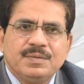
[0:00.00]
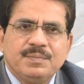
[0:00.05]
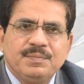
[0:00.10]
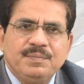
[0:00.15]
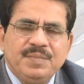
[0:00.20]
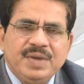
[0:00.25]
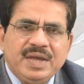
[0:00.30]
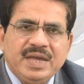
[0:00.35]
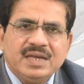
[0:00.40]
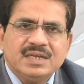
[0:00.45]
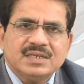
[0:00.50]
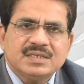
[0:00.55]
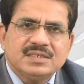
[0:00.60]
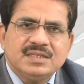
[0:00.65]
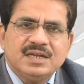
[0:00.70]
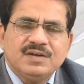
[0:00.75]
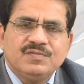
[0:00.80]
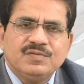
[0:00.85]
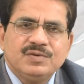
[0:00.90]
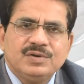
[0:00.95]
makes
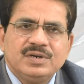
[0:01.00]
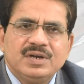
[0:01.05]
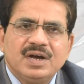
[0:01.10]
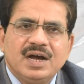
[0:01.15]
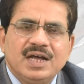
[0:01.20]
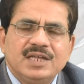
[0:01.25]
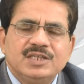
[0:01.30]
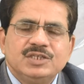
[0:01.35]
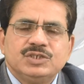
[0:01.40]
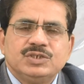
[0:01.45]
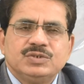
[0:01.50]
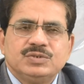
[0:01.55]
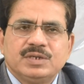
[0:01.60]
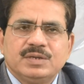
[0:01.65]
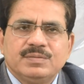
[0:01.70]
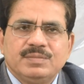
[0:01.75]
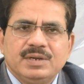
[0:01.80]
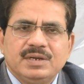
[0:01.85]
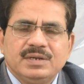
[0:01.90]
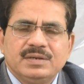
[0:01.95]
the wood
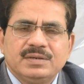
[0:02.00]
unsuitable.